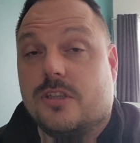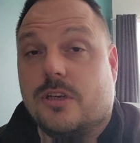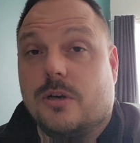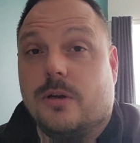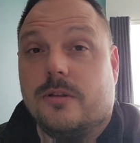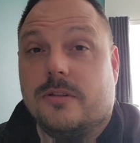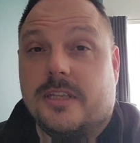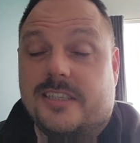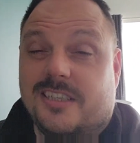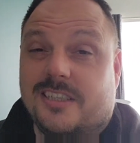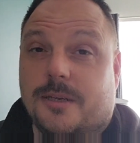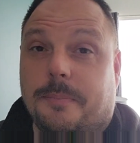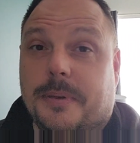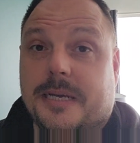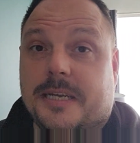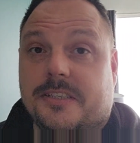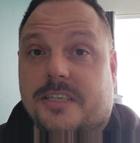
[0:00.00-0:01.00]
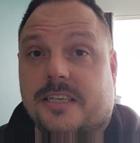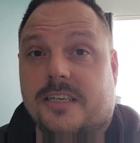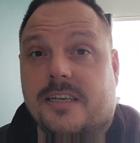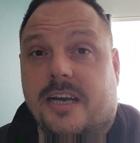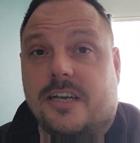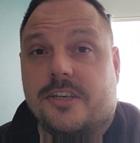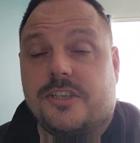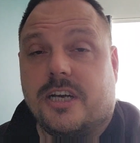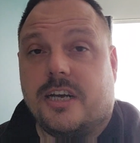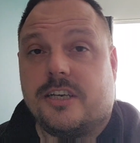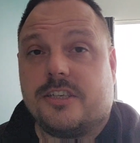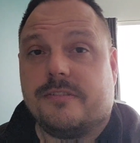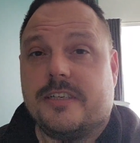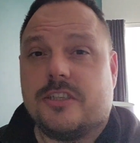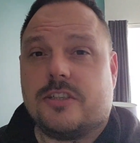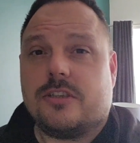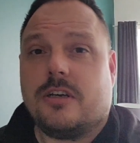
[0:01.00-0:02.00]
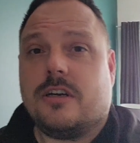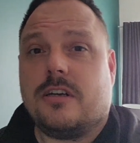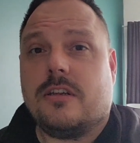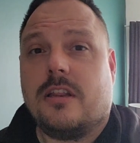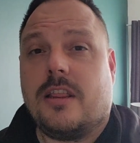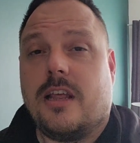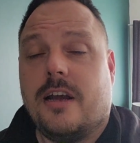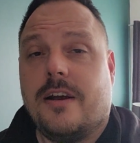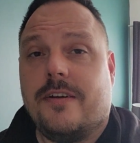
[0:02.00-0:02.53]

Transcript: So this is a basic car charger install.